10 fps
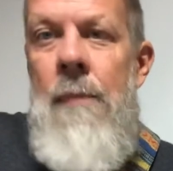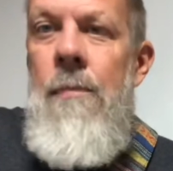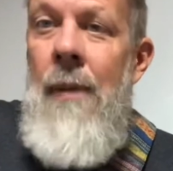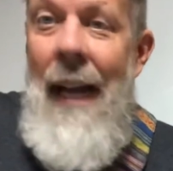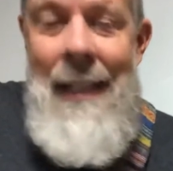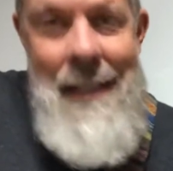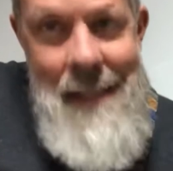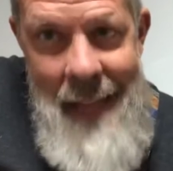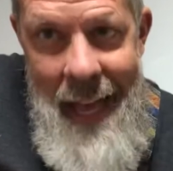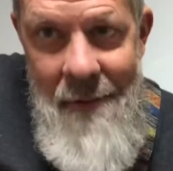Practice
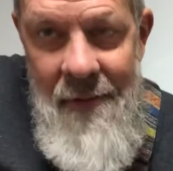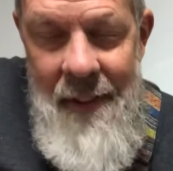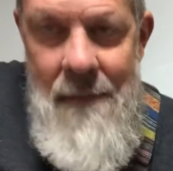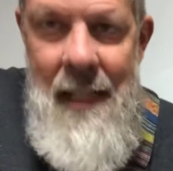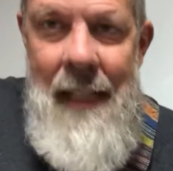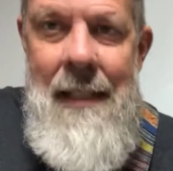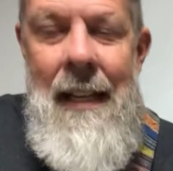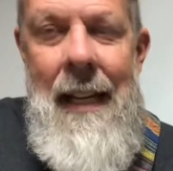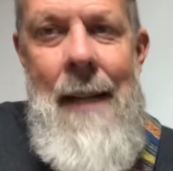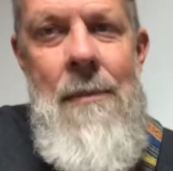that 15
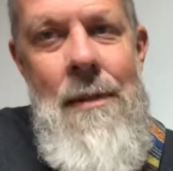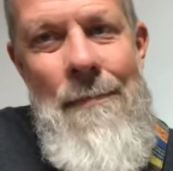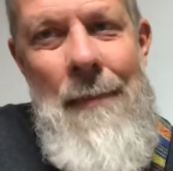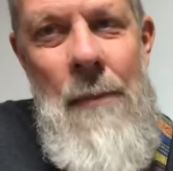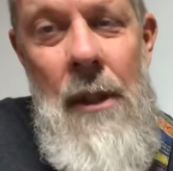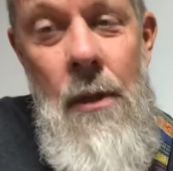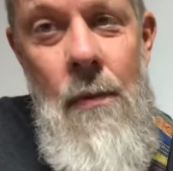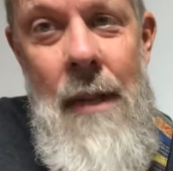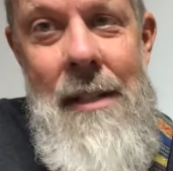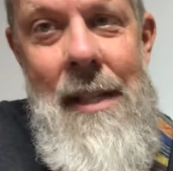times. I'm a little
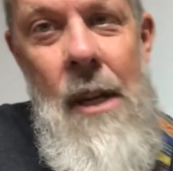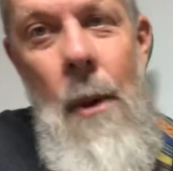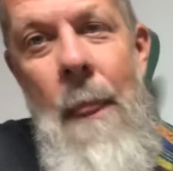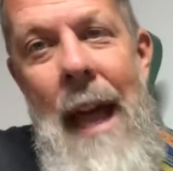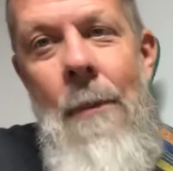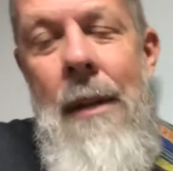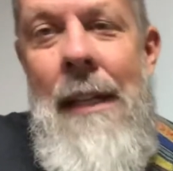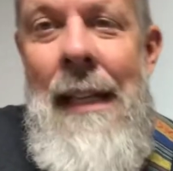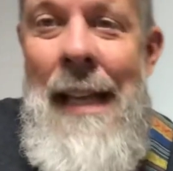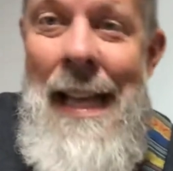rusty on that one.
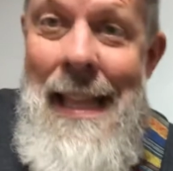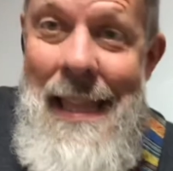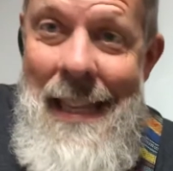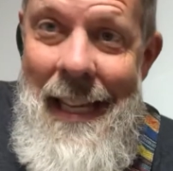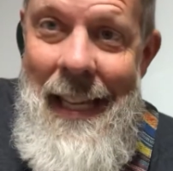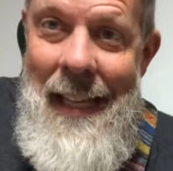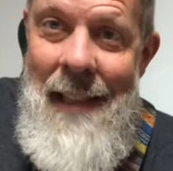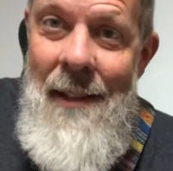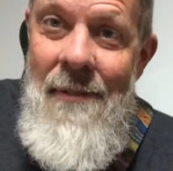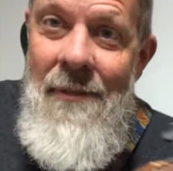
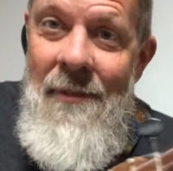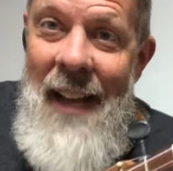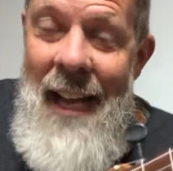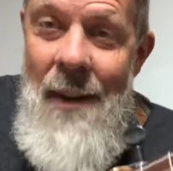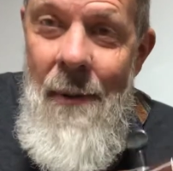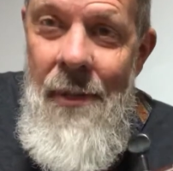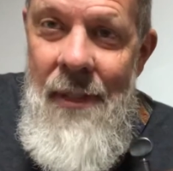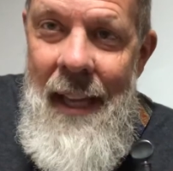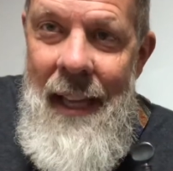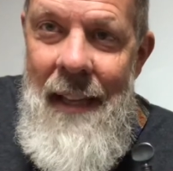Then the final
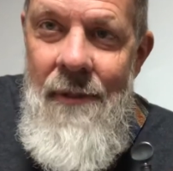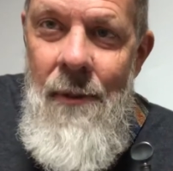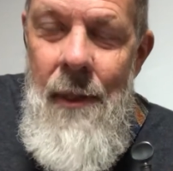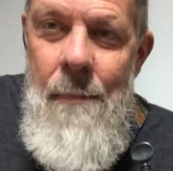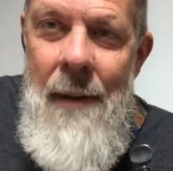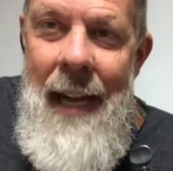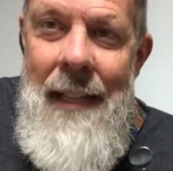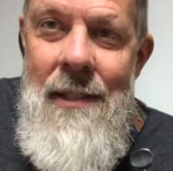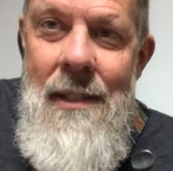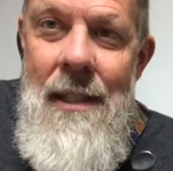thing for the
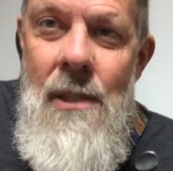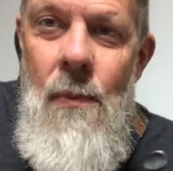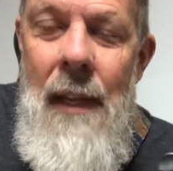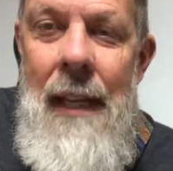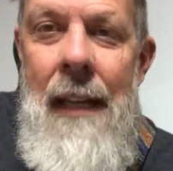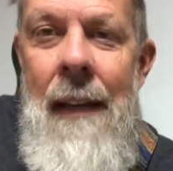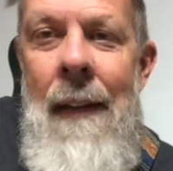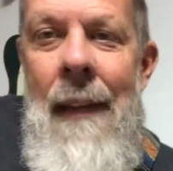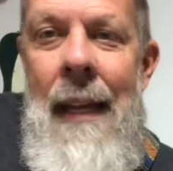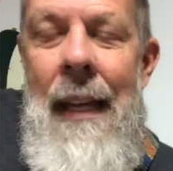practice this week
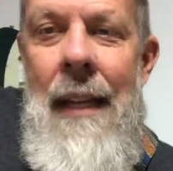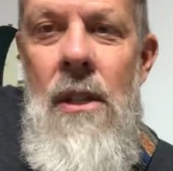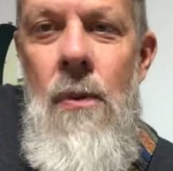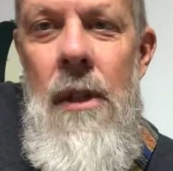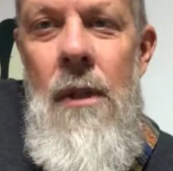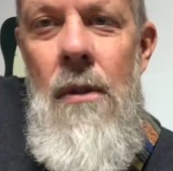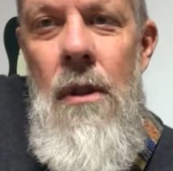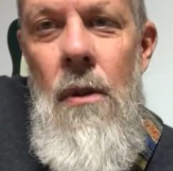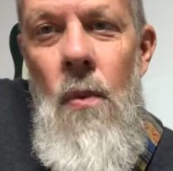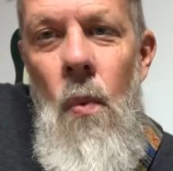is when you
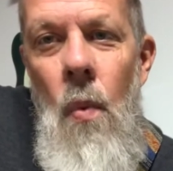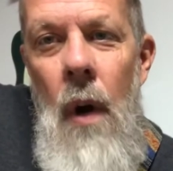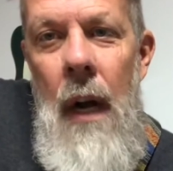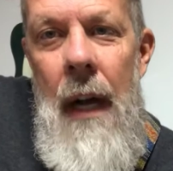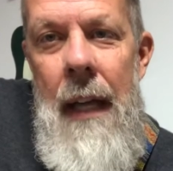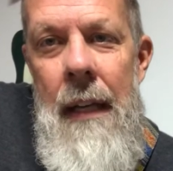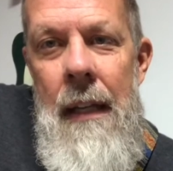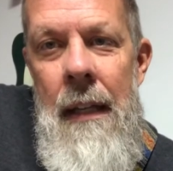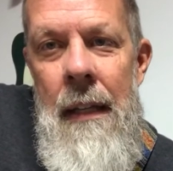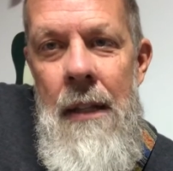do
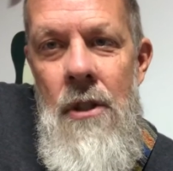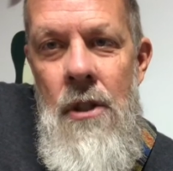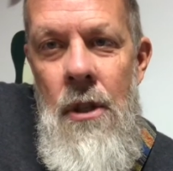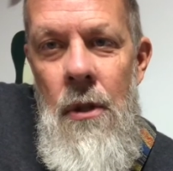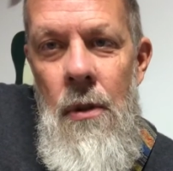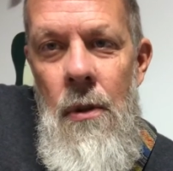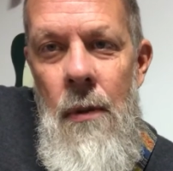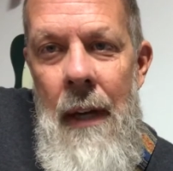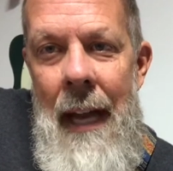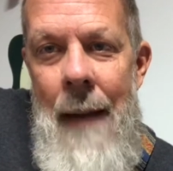1,
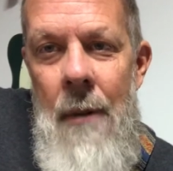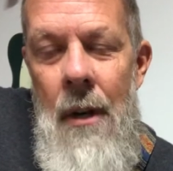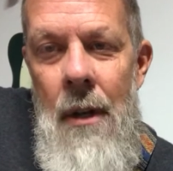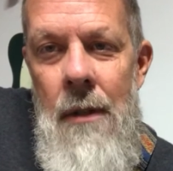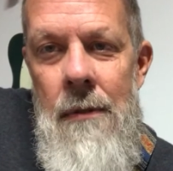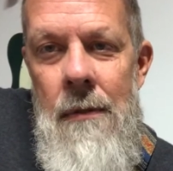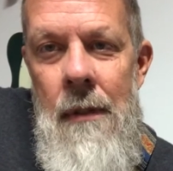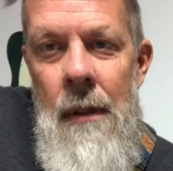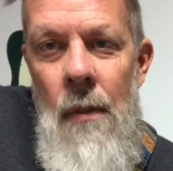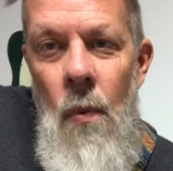2, hammer on,
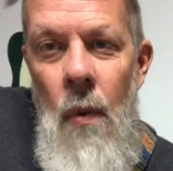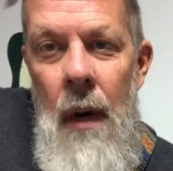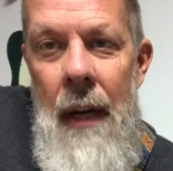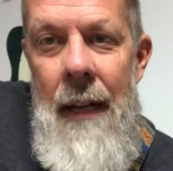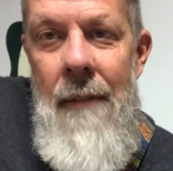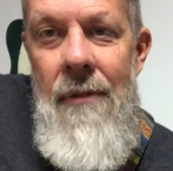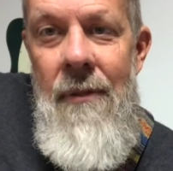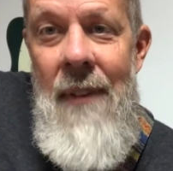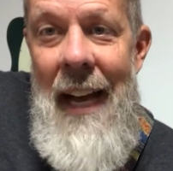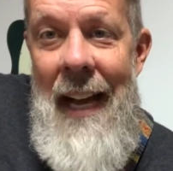1,
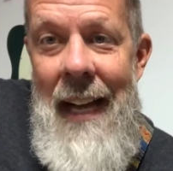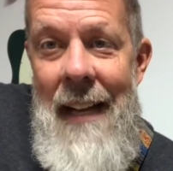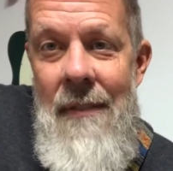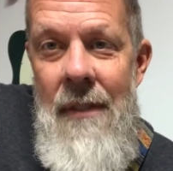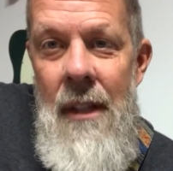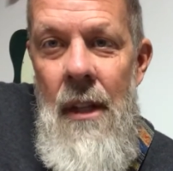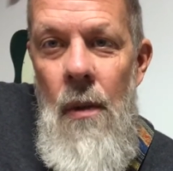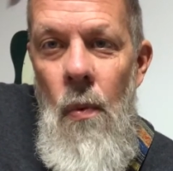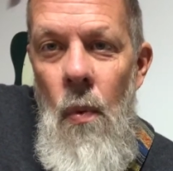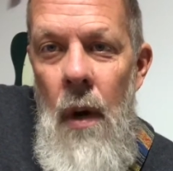5,
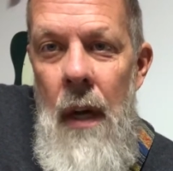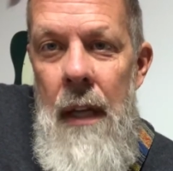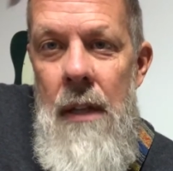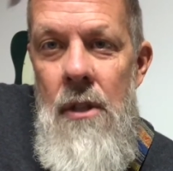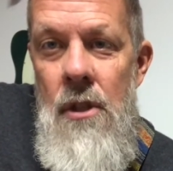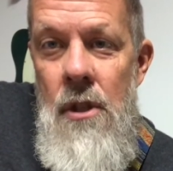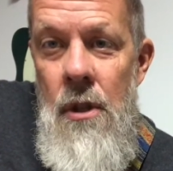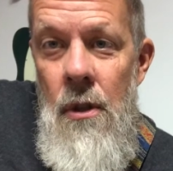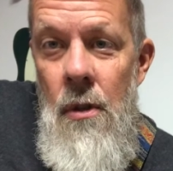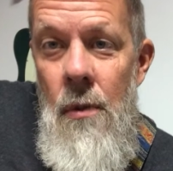1, 2,
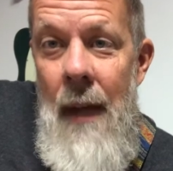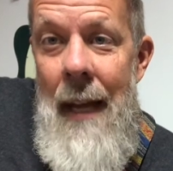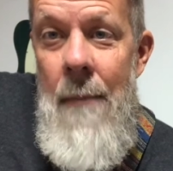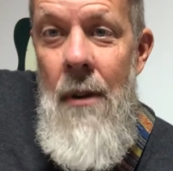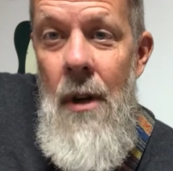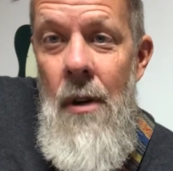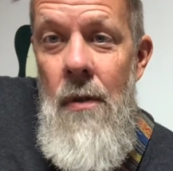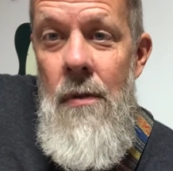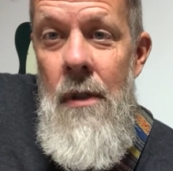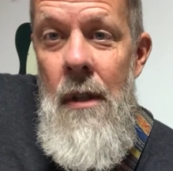hammer on,